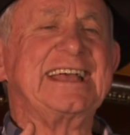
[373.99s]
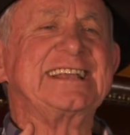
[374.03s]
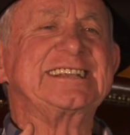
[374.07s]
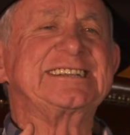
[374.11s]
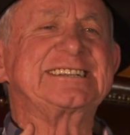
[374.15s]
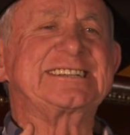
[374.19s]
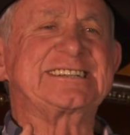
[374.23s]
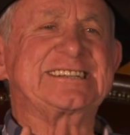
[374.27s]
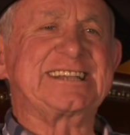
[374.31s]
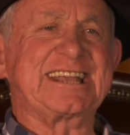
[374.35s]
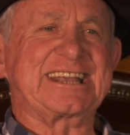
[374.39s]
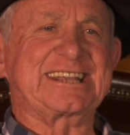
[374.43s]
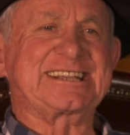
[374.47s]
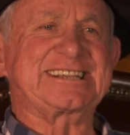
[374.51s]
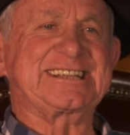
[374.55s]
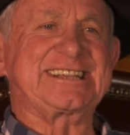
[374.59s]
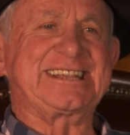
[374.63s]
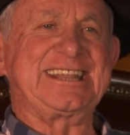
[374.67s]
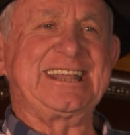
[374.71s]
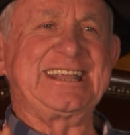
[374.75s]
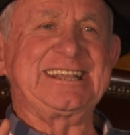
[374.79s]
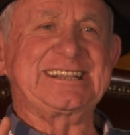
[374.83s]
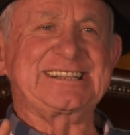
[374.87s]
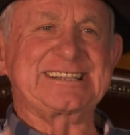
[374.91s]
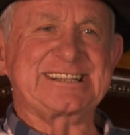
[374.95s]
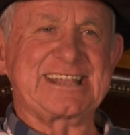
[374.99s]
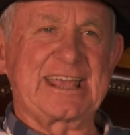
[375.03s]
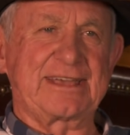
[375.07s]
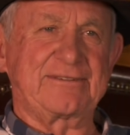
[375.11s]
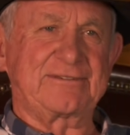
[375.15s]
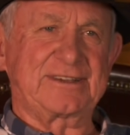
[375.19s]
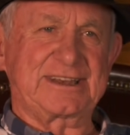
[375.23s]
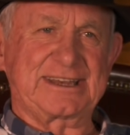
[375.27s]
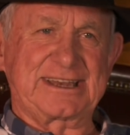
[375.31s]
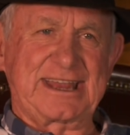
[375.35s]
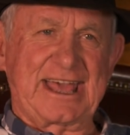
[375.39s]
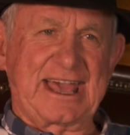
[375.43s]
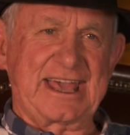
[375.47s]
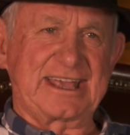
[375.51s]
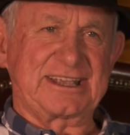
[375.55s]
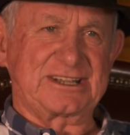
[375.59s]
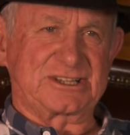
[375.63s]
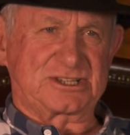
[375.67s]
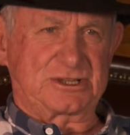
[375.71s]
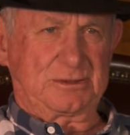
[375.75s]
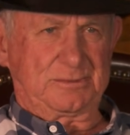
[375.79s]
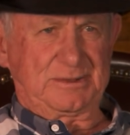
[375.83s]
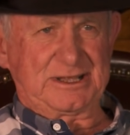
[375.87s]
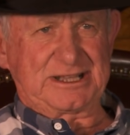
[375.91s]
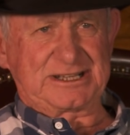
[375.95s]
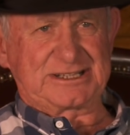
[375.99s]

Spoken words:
67 days to be